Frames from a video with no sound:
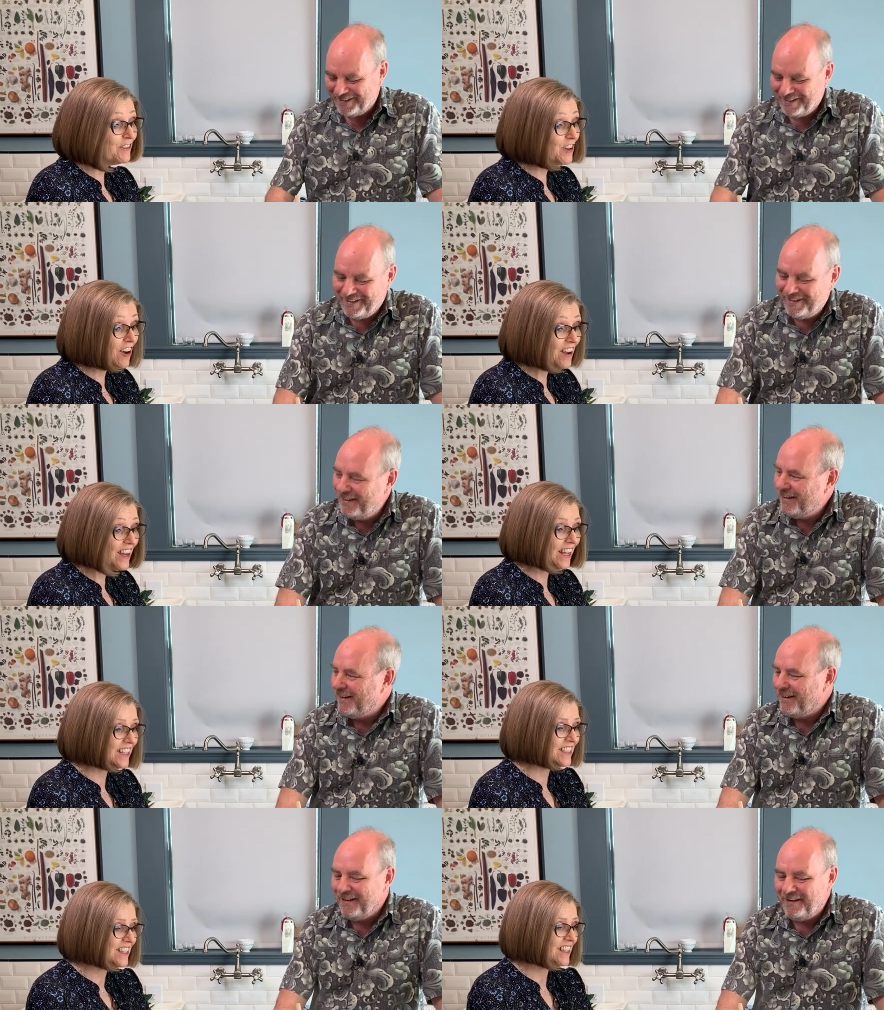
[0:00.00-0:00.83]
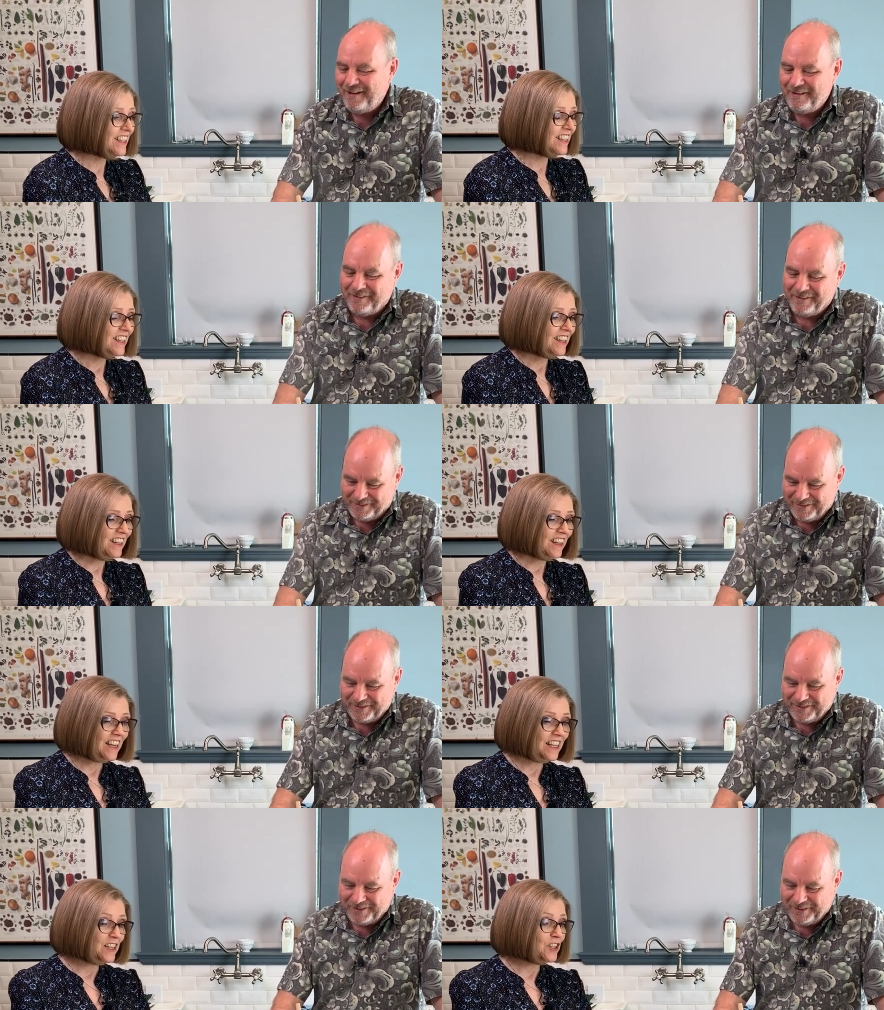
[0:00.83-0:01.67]
Speaker 1: not. Oh.
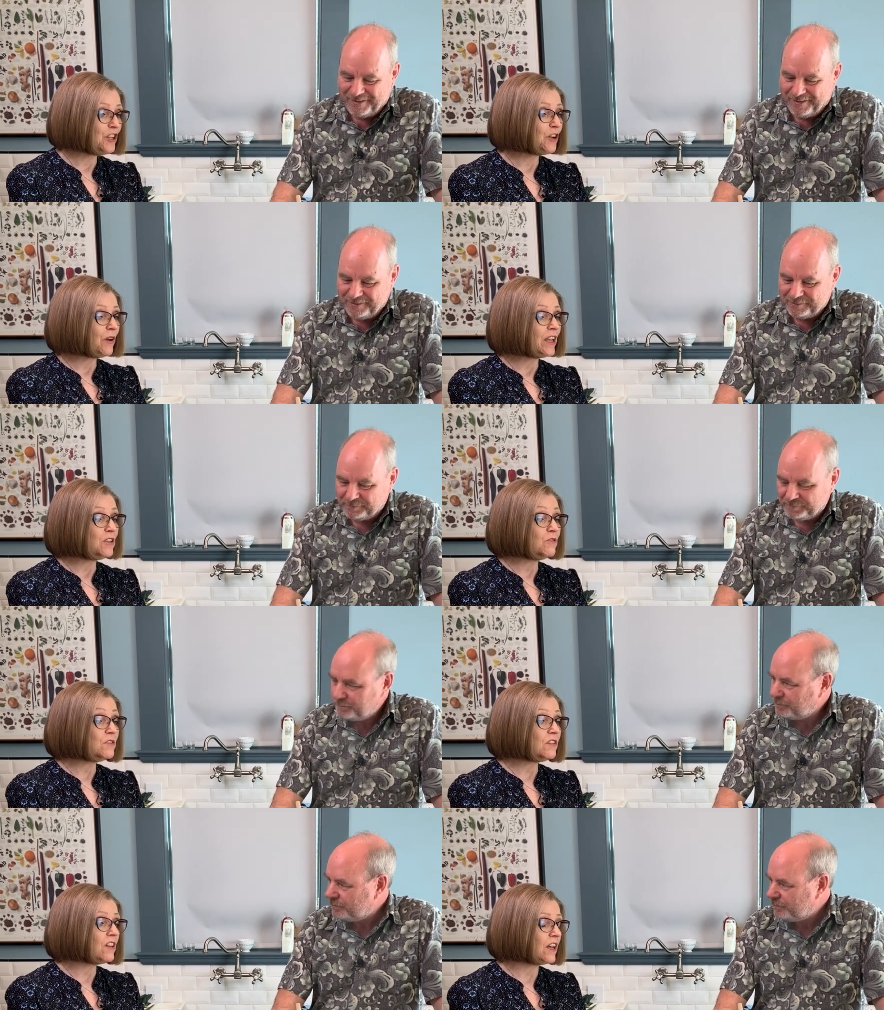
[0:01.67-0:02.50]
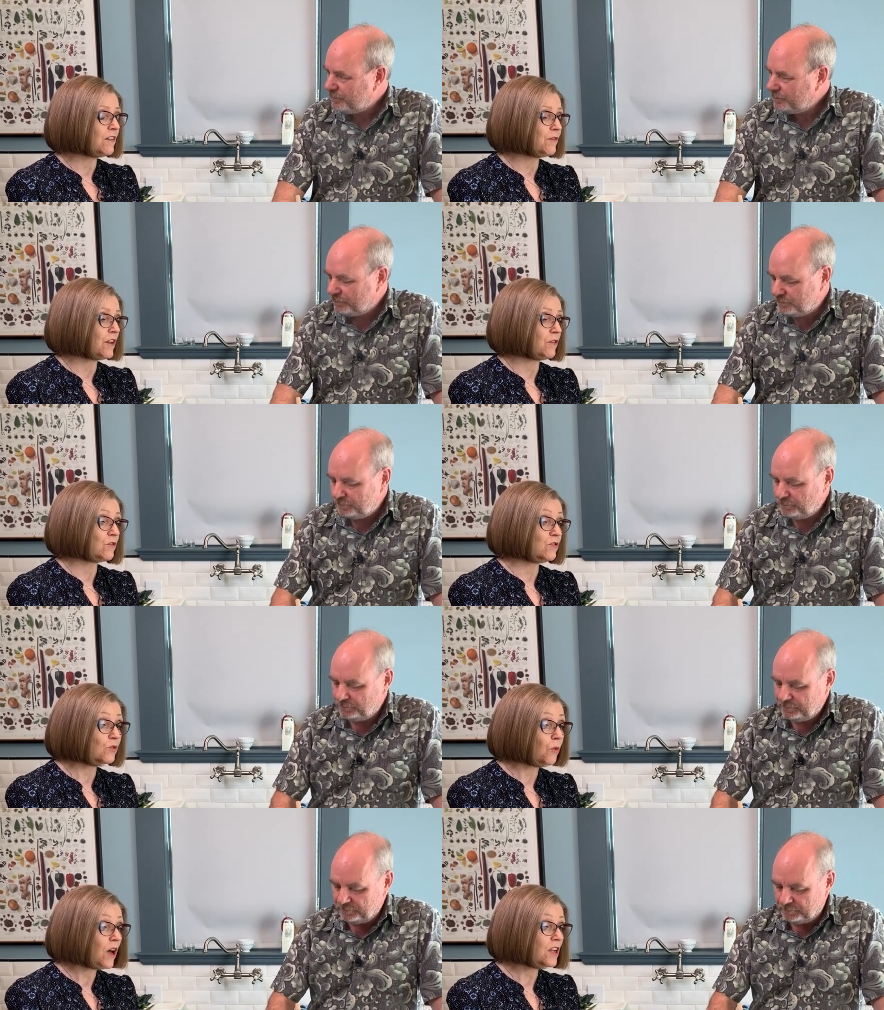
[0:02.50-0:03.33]
I, you know, I use a lot of other
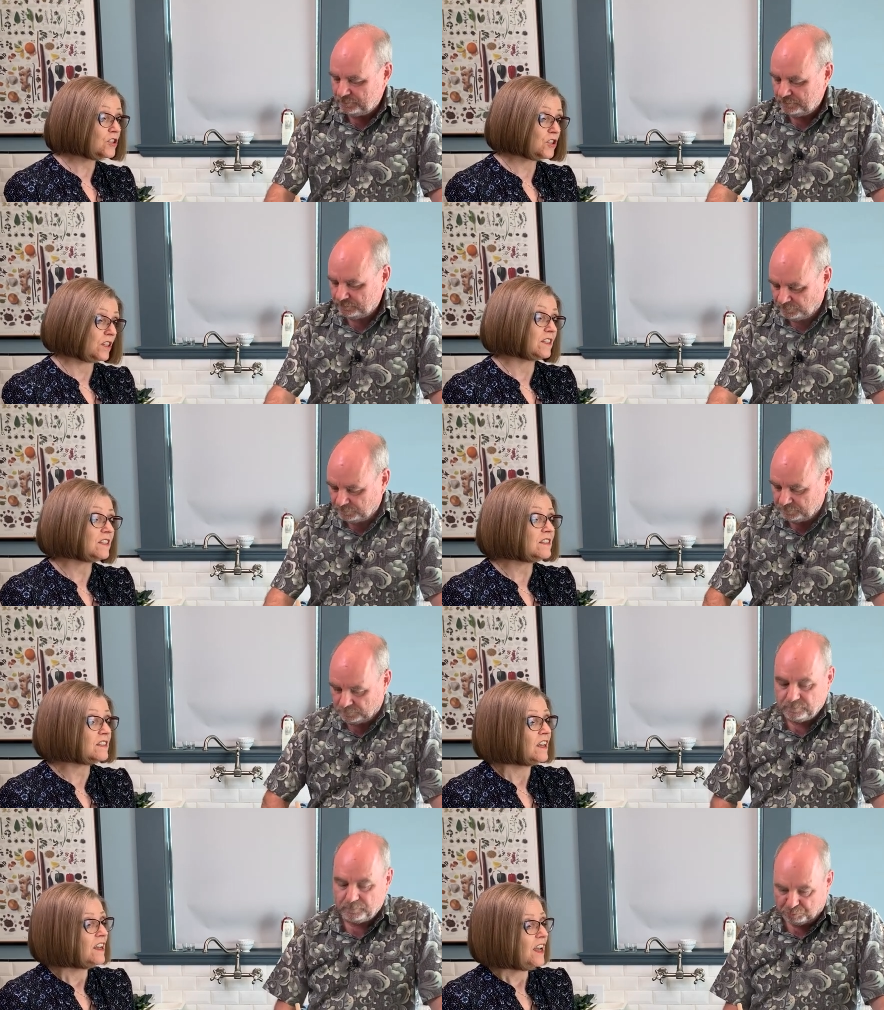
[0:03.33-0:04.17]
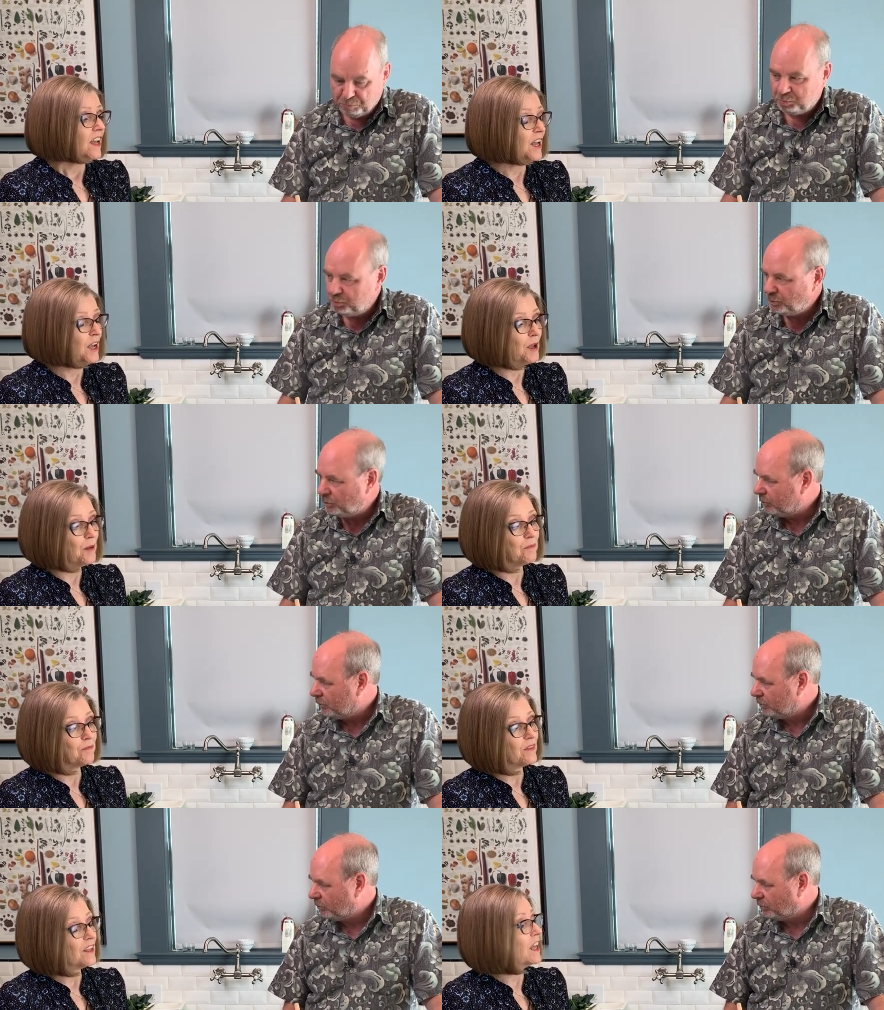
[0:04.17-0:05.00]
squashes. Um,
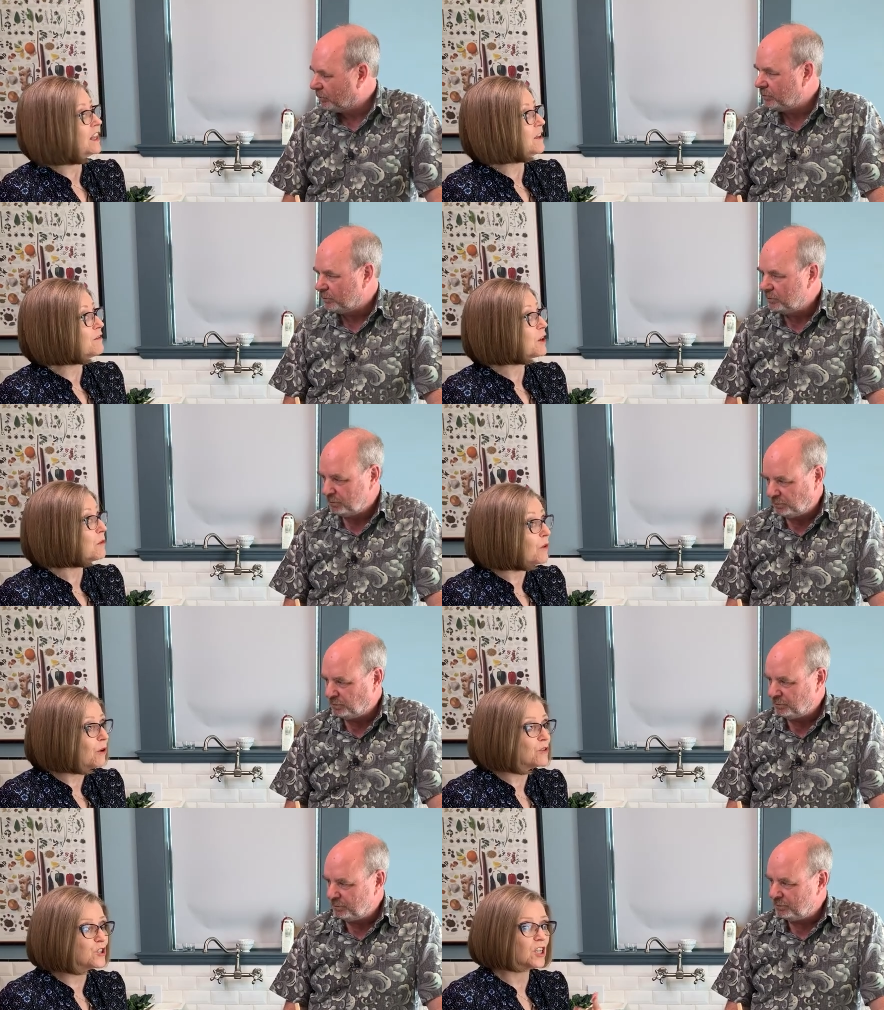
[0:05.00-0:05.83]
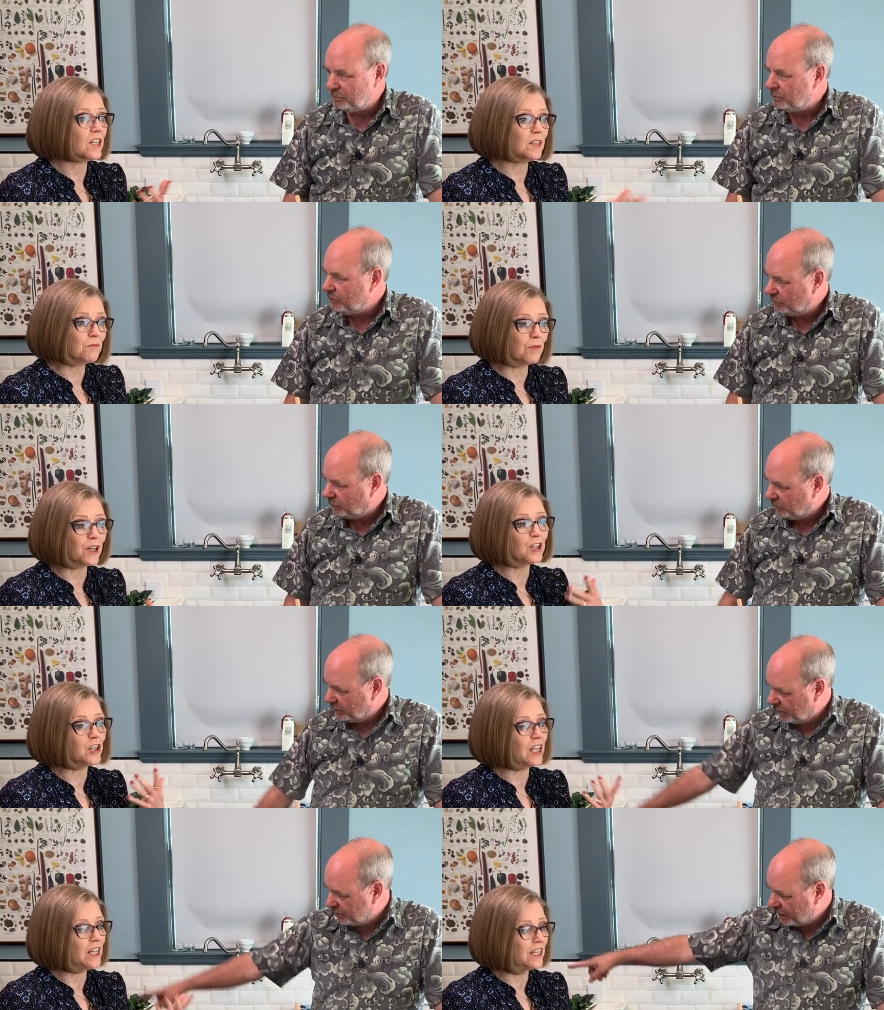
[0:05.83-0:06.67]
I love kabocha and
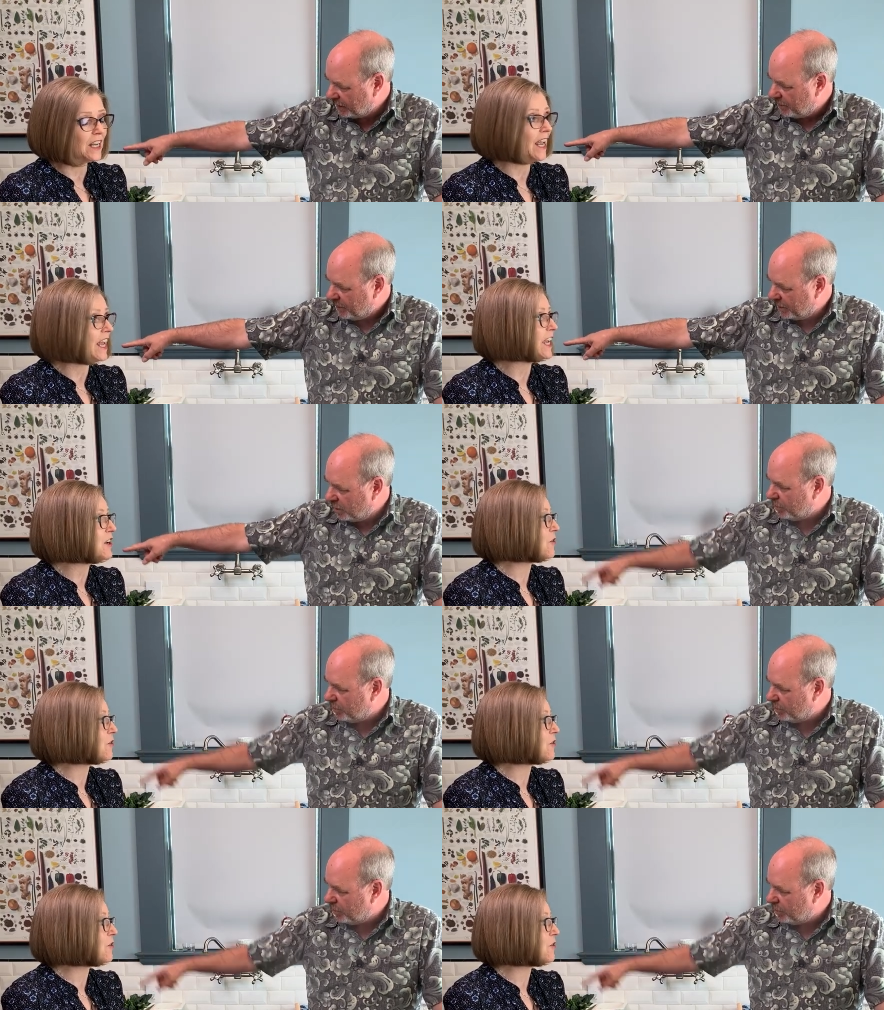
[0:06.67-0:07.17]
butternut and acorn.